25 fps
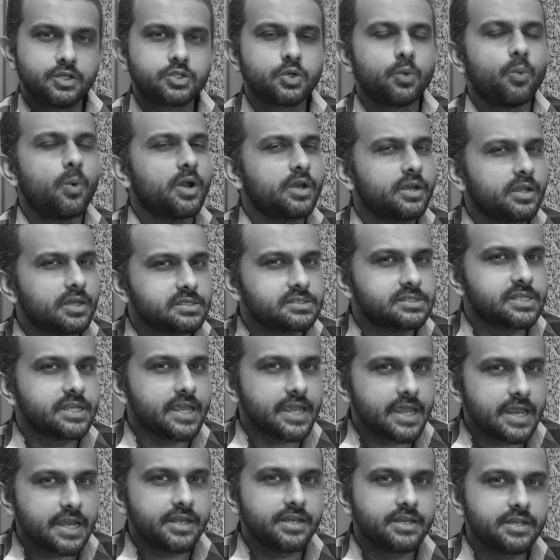So what does the
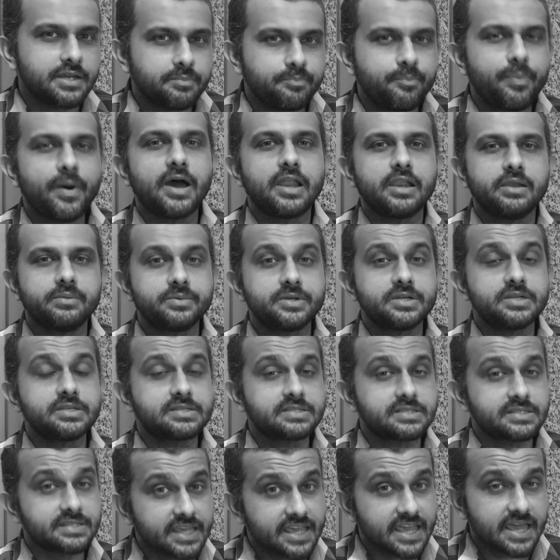Indian parliament
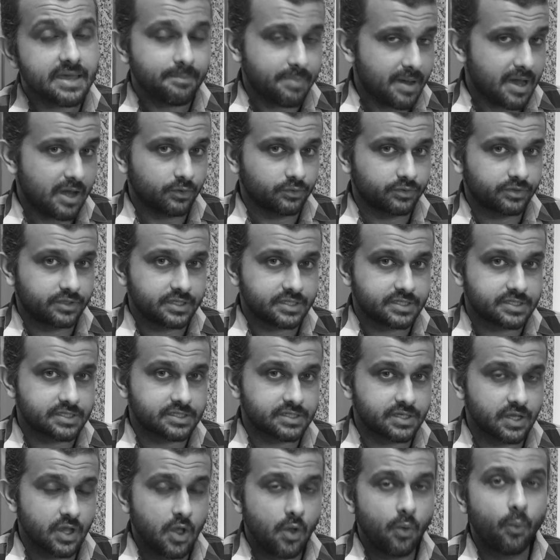say about
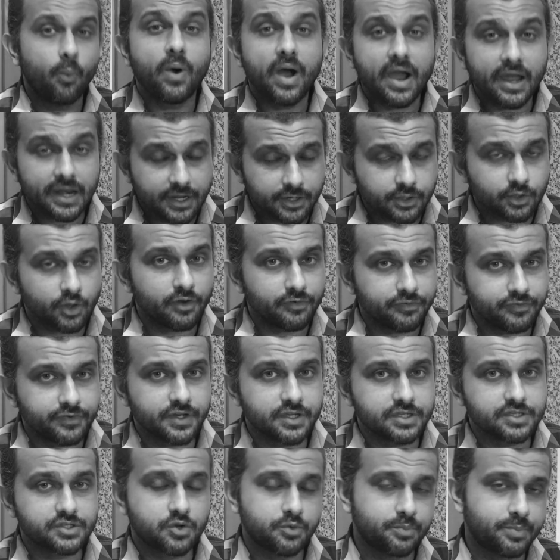this? While it
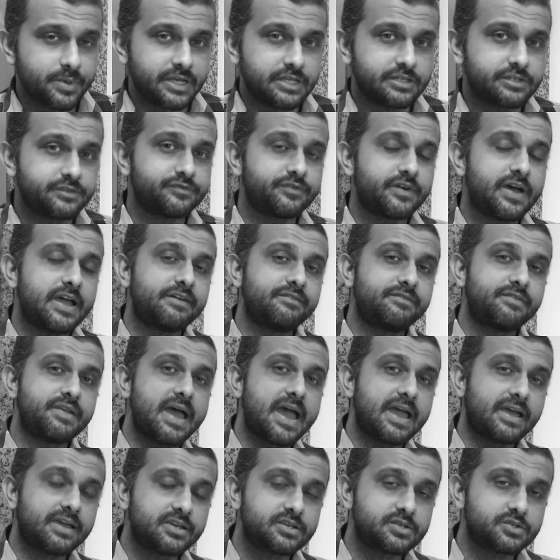offers rupees 5
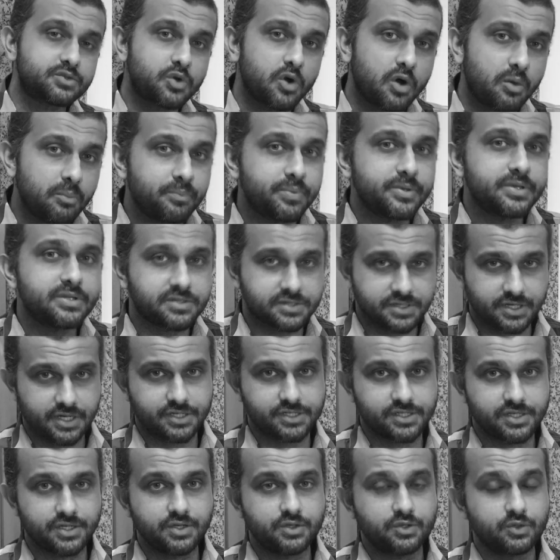lakh as
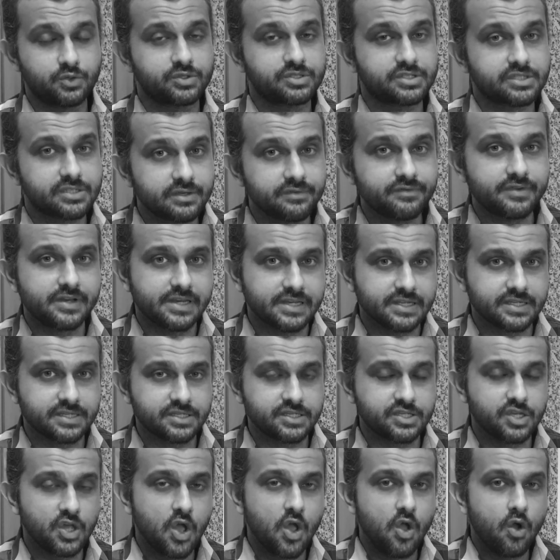compensation to
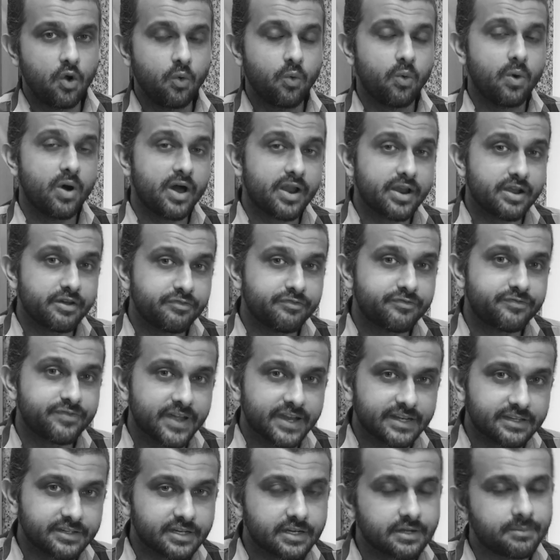civilians who are
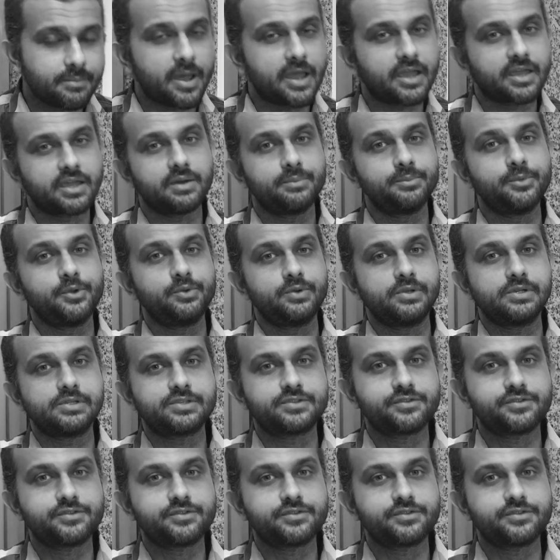affected by communal